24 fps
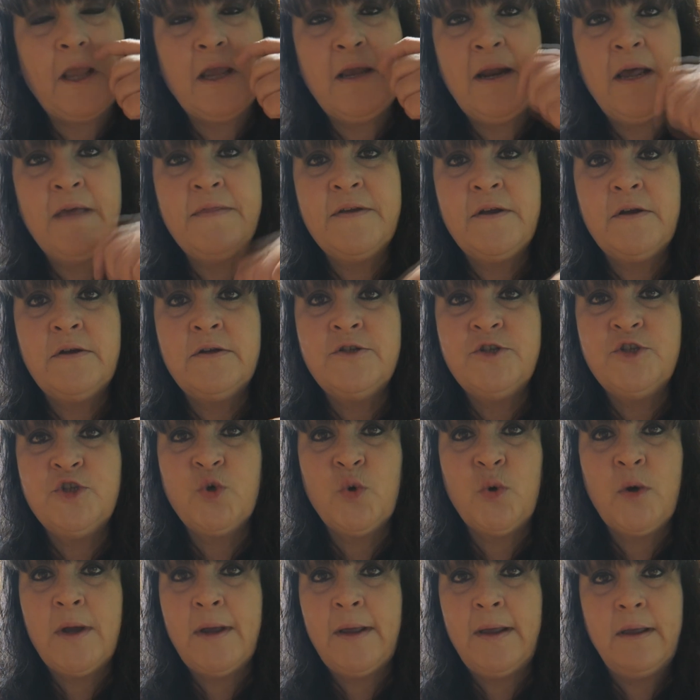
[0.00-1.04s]
get out there,
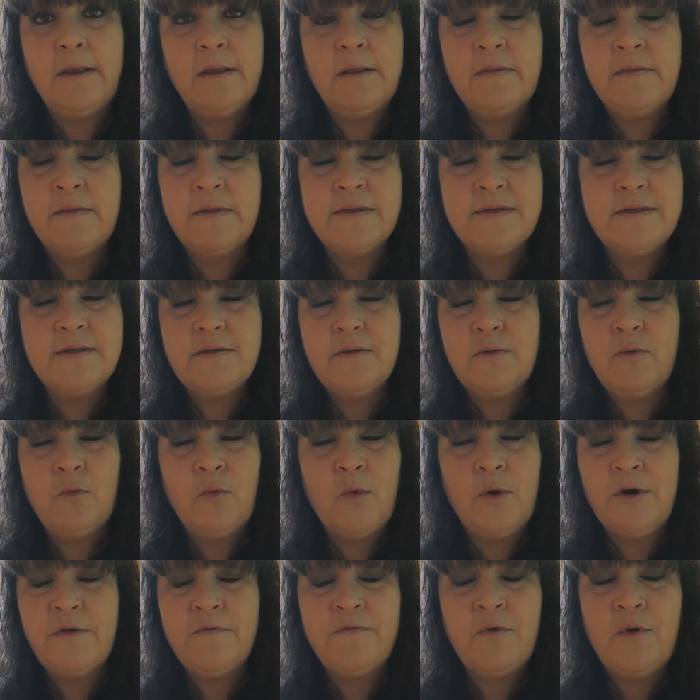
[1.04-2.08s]
enjoy this
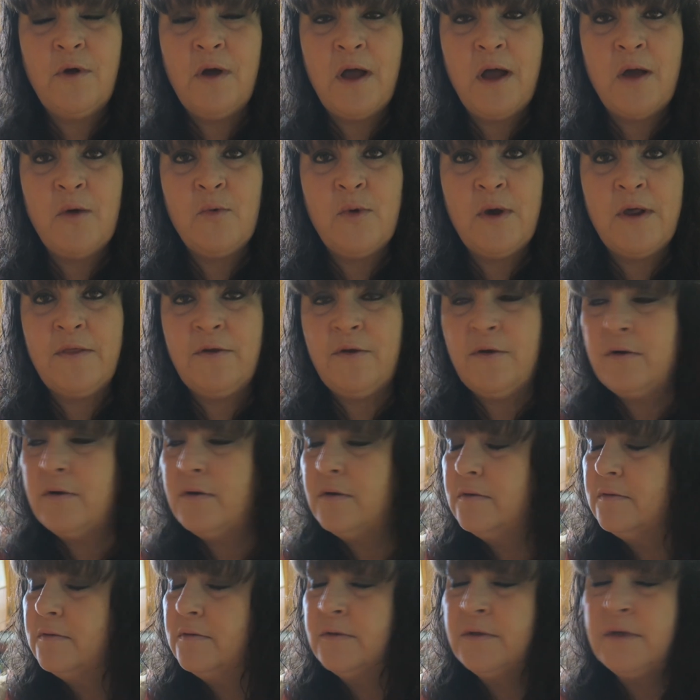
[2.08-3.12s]
wonderful hot weather,
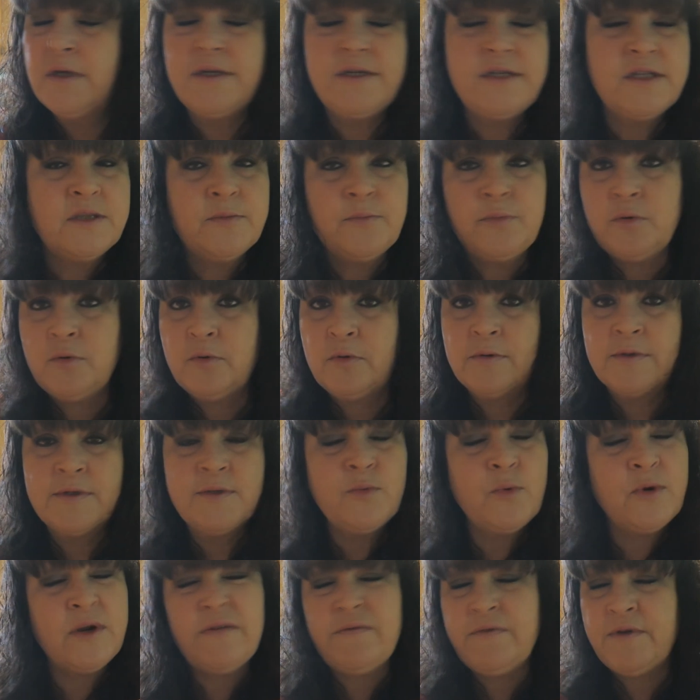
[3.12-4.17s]
get to the
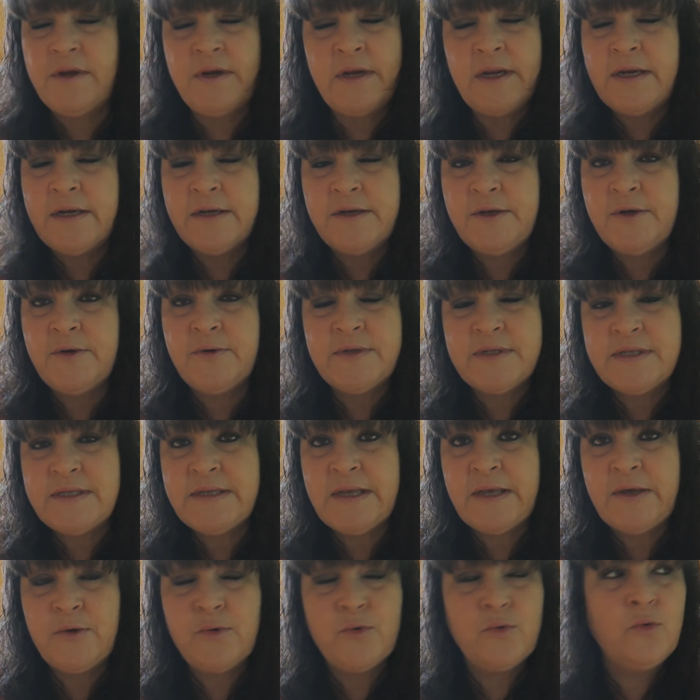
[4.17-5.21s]
pools, whatever you need to do to
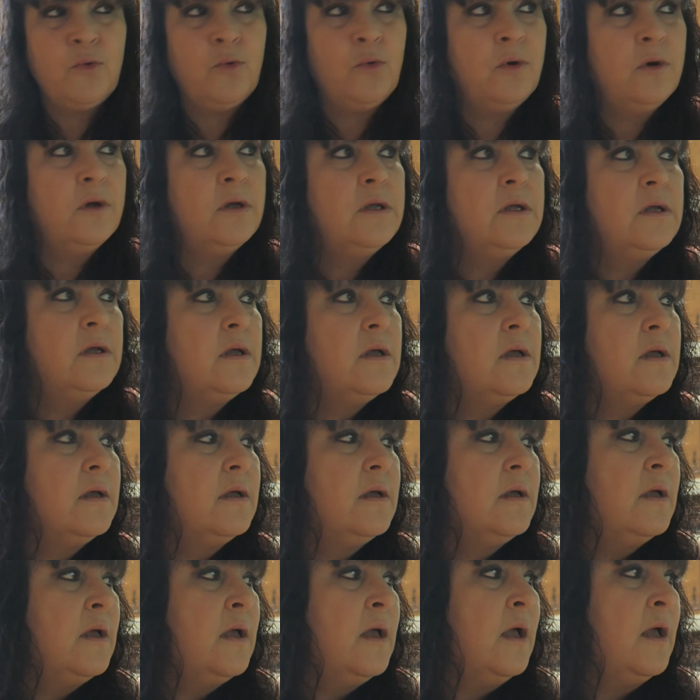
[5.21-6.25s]
stay cool.
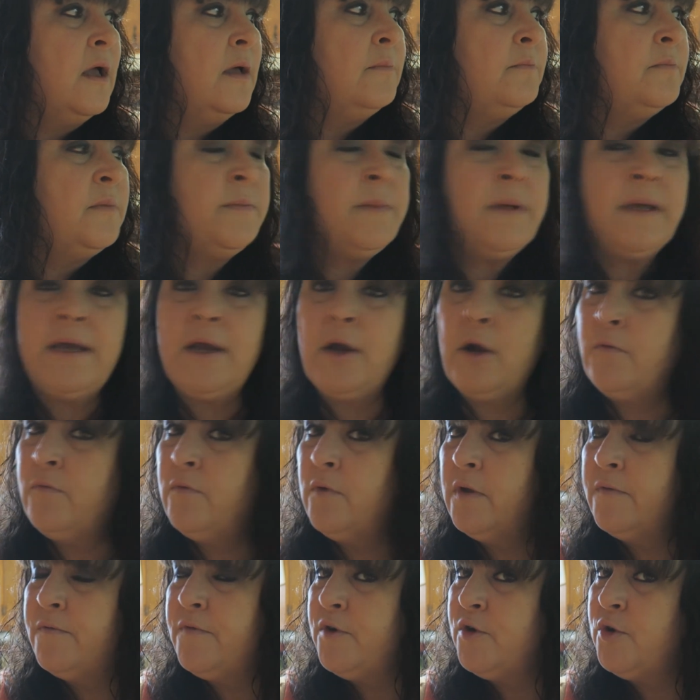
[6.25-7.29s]
Um, be
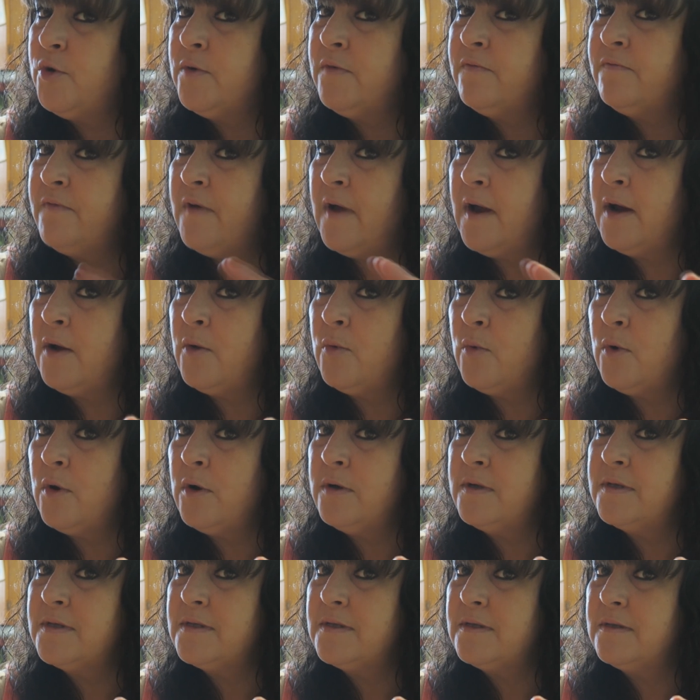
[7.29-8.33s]
careful if you're doing
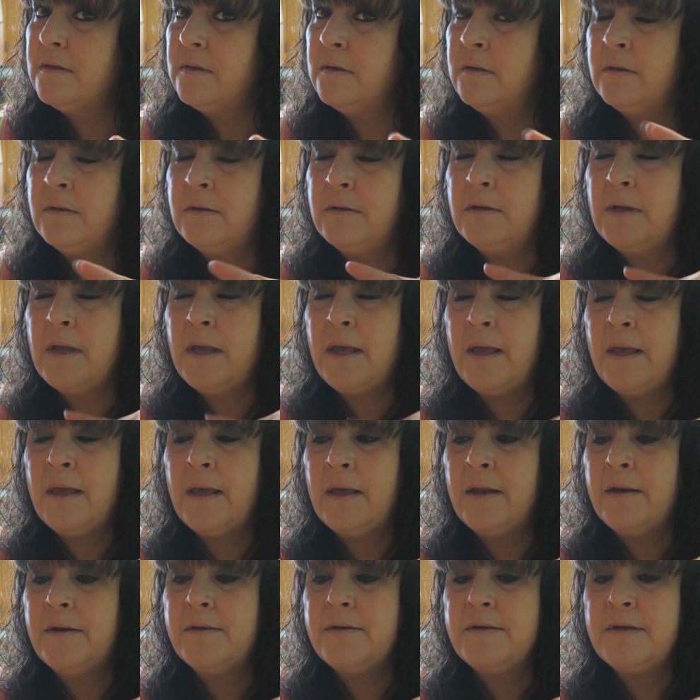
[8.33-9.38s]
fireworks and,
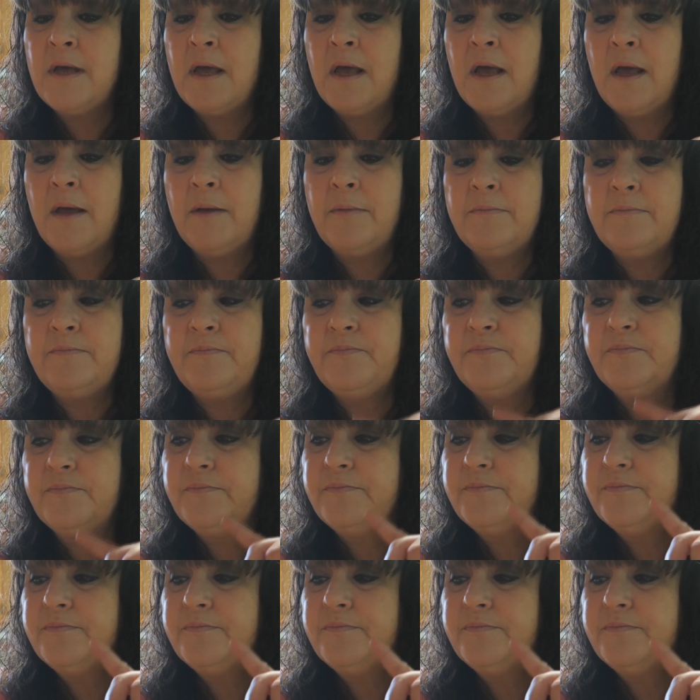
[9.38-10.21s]
and um,